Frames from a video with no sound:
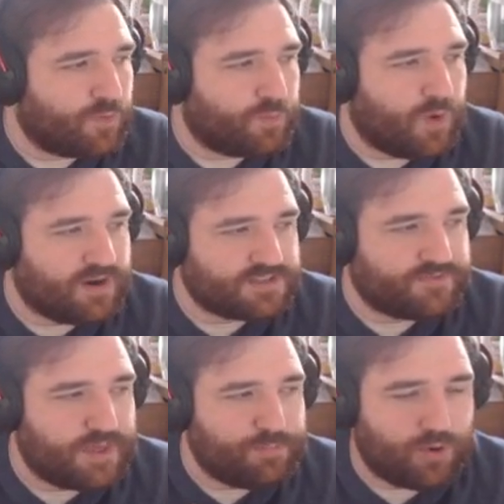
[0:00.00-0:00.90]
Whereas
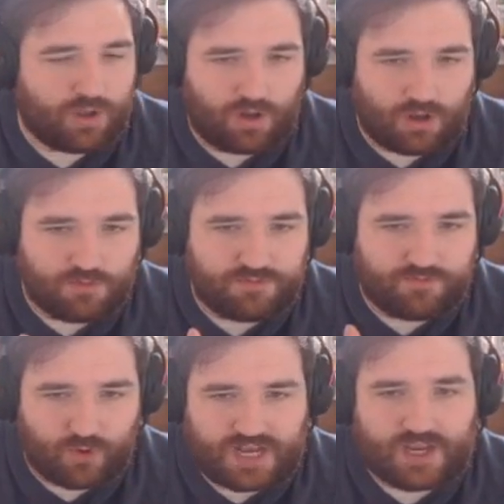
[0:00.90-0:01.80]
if they put a lot of
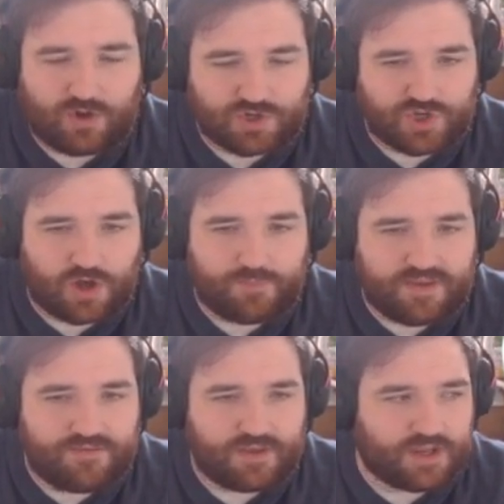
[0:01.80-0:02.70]
foiling on top,
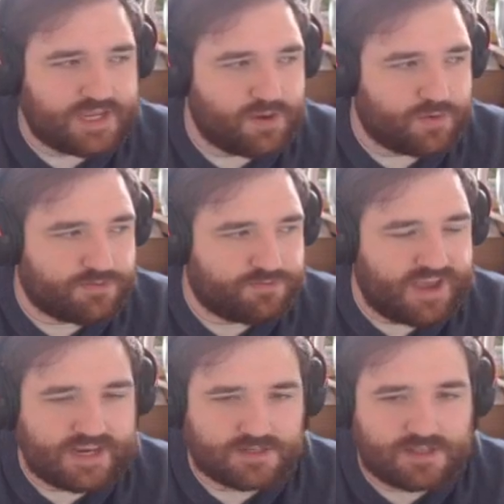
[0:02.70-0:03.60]
they feel like it would
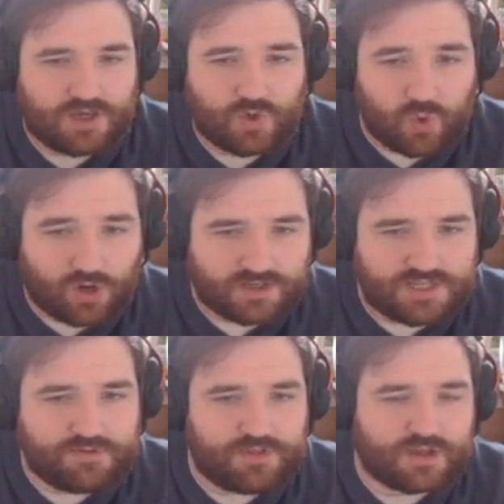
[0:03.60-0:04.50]
affect the
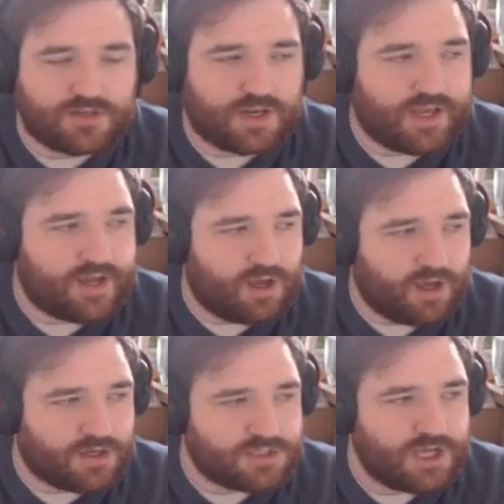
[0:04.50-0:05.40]
quality of the underlying
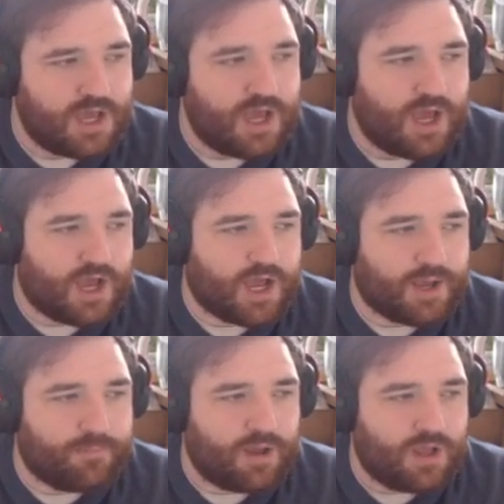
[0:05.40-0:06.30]
art.
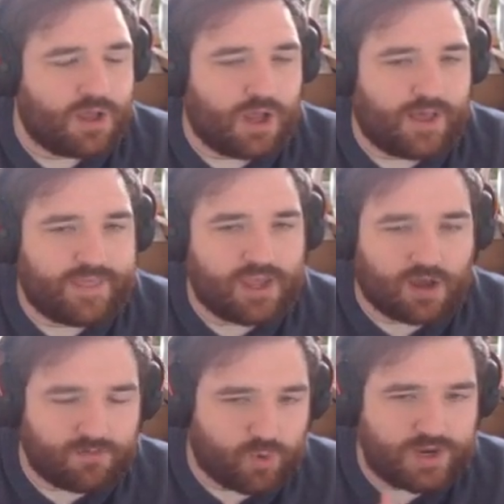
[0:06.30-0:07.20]
And they
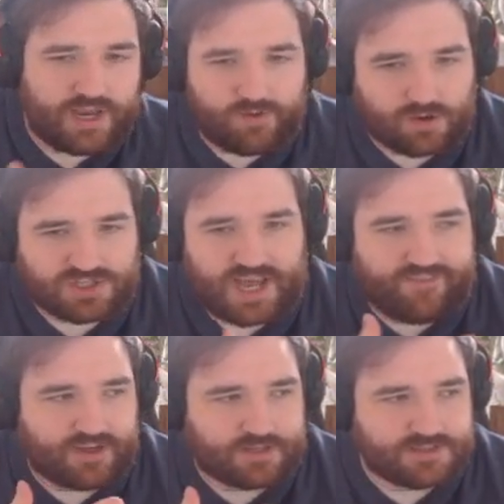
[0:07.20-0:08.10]
kind of want heroes to
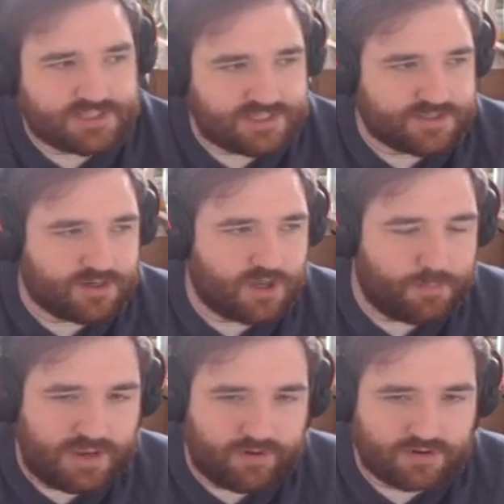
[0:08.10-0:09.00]
have a consistent
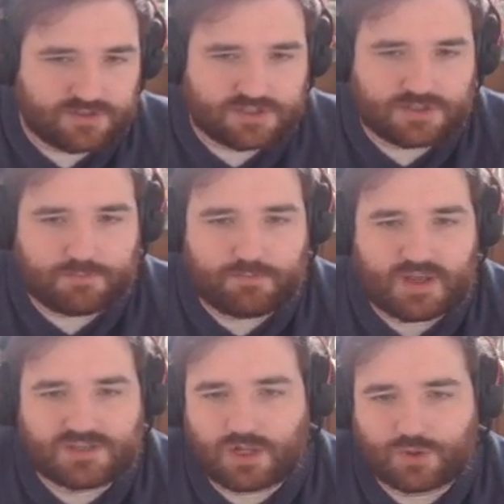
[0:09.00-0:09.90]
appearance to
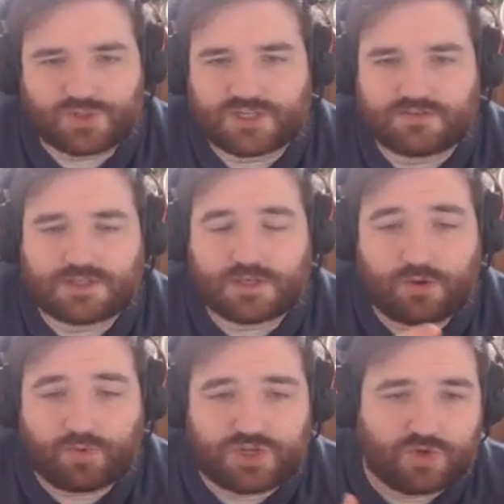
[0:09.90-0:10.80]
as close to
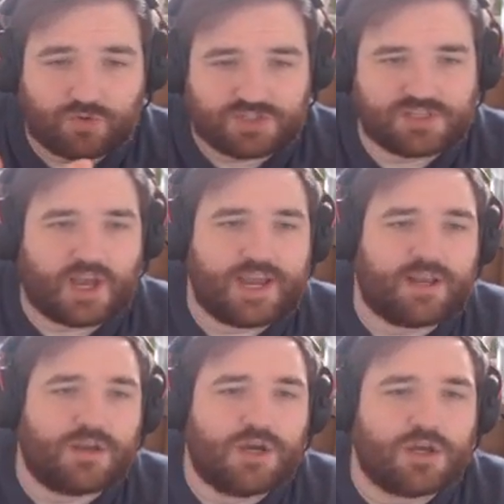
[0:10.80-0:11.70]
the original
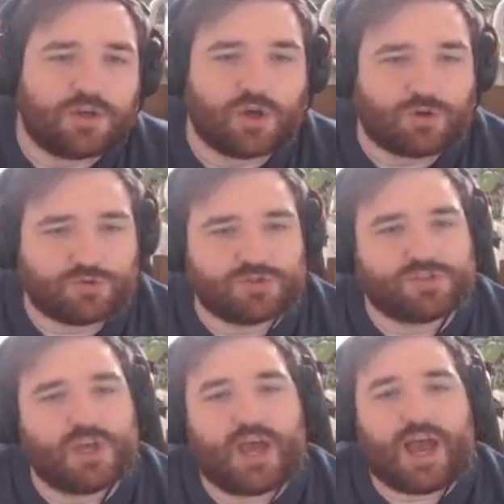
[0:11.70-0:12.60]
design
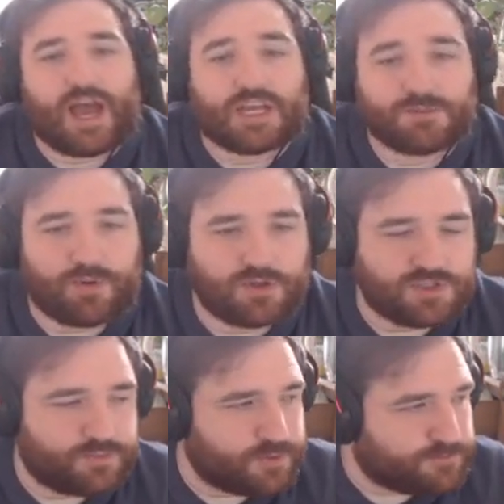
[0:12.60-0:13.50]
goals as
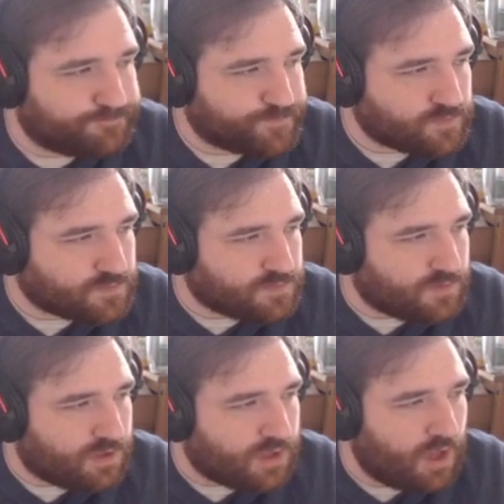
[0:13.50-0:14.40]
possible.
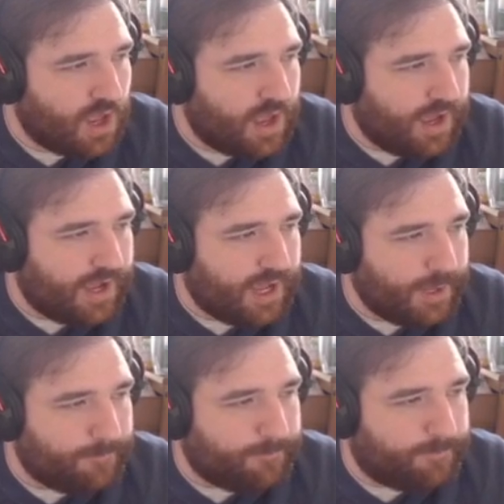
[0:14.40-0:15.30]

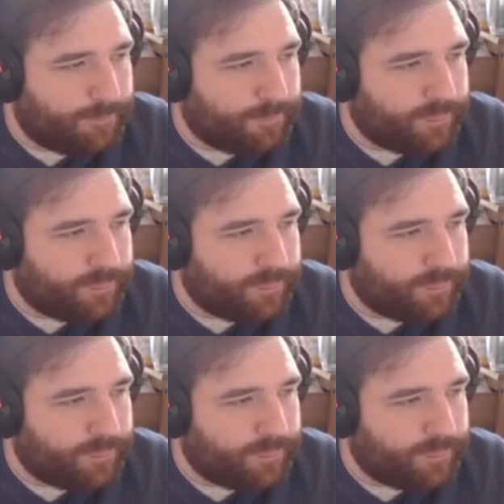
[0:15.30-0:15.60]
And